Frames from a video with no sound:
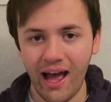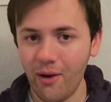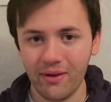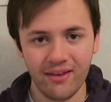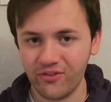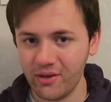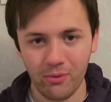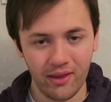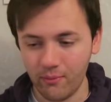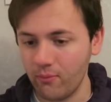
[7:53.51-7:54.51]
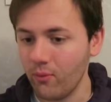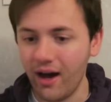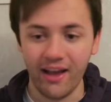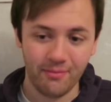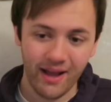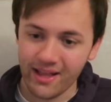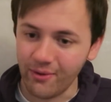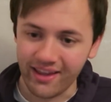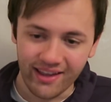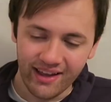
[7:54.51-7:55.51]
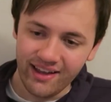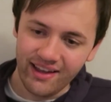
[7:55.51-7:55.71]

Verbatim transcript: how Alioski put that one wide. But anyway,